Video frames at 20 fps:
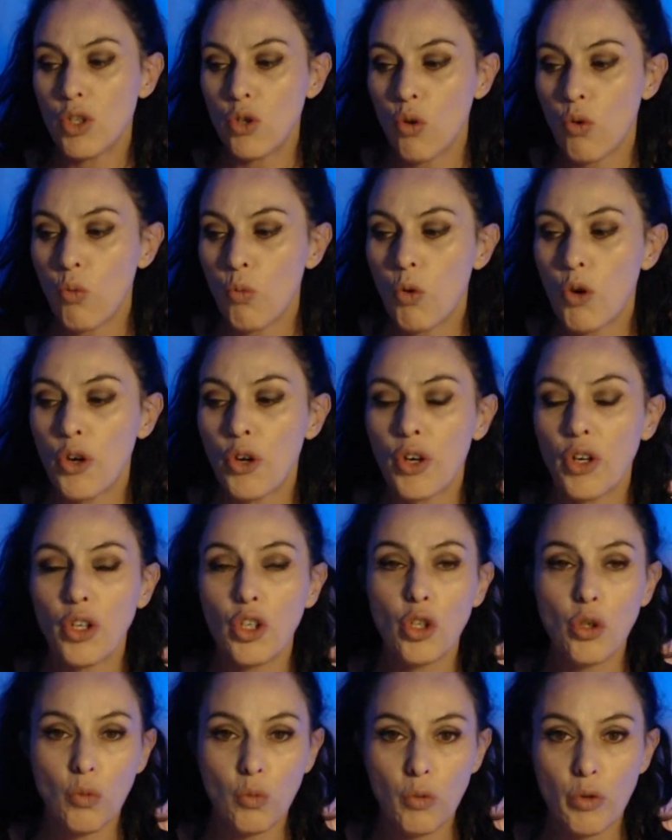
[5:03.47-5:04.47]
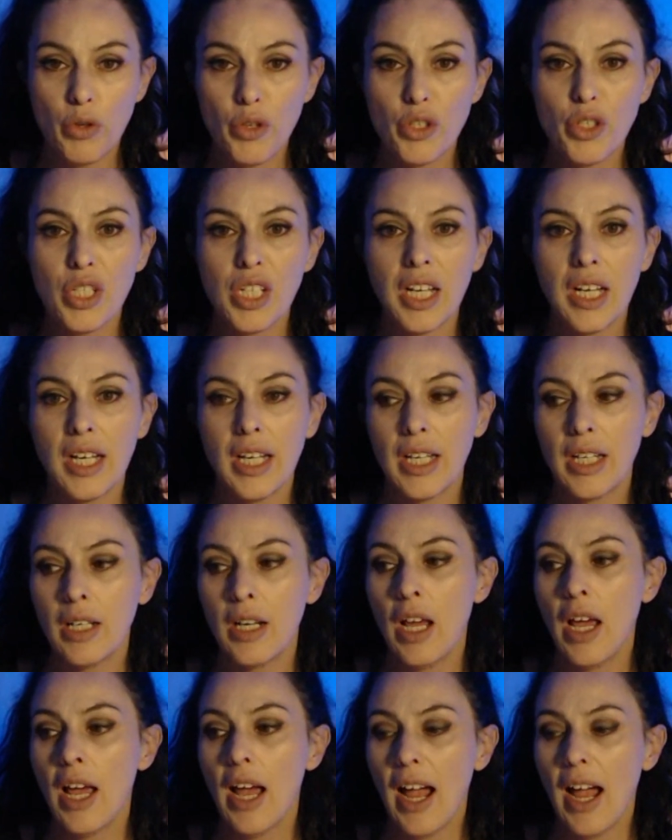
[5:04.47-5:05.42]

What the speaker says: your work, your routine.